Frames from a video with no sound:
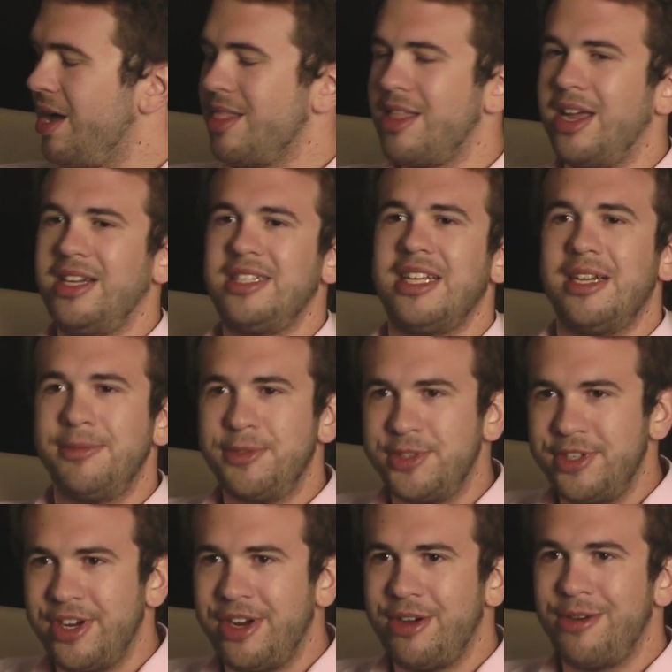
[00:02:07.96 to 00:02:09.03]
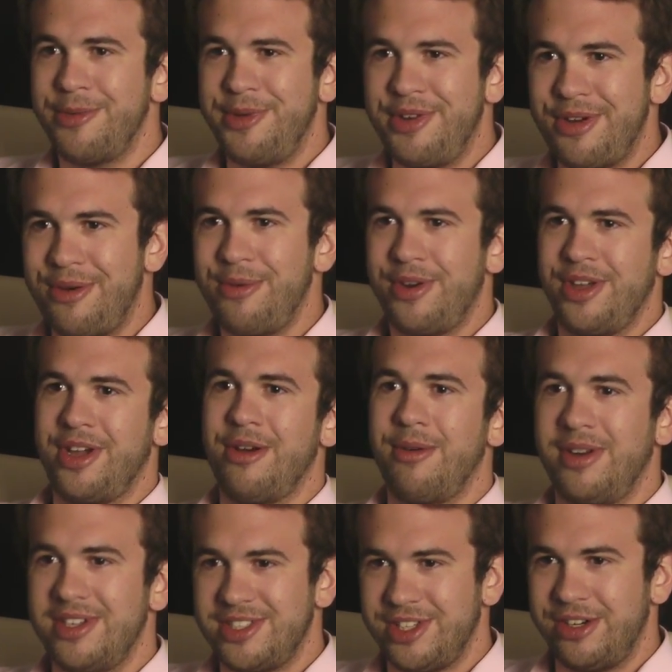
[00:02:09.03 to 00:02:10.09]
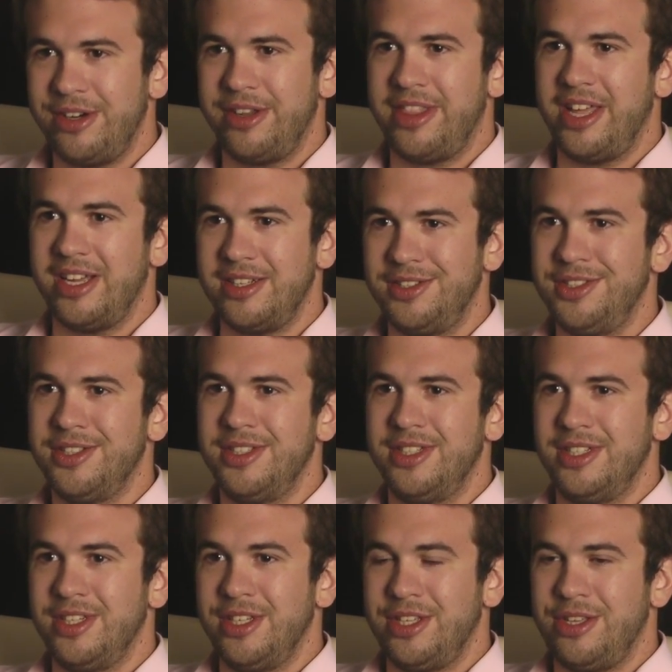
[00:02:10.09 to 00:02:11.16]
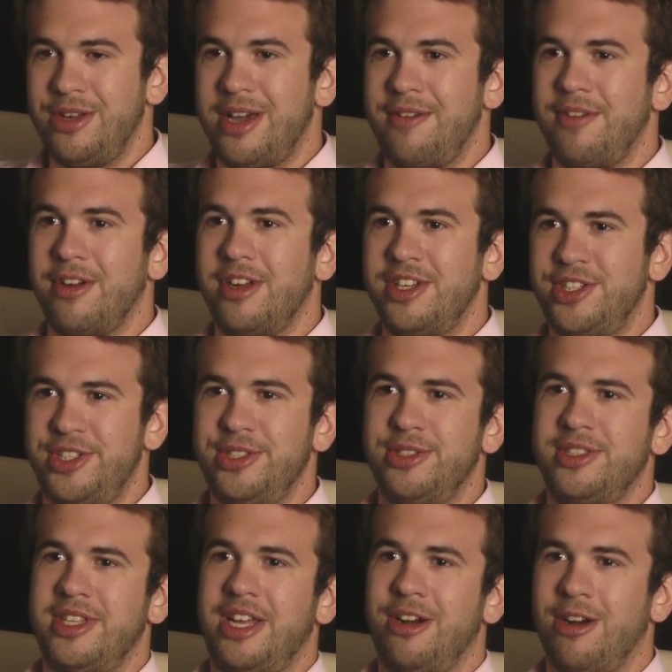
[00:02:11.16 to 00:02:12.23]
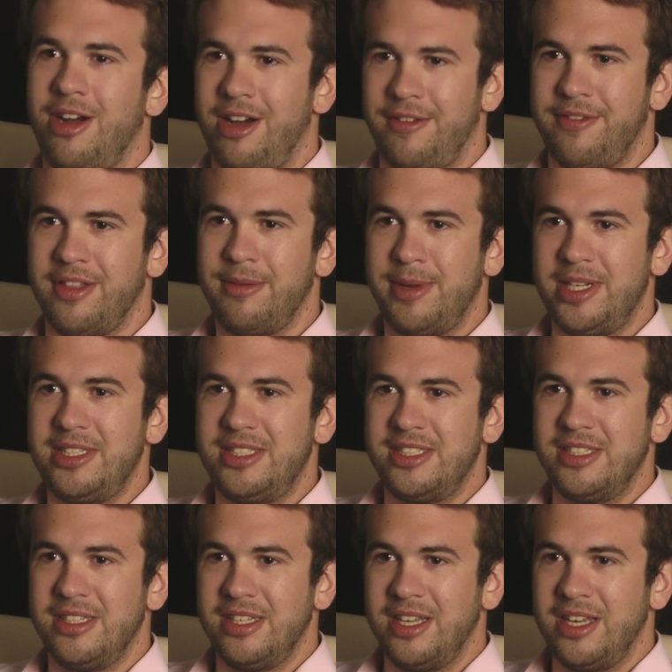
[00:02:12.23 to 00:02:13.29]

A lot of times when you're at home, you don't want to go into certain things. You have your issues that are off limits.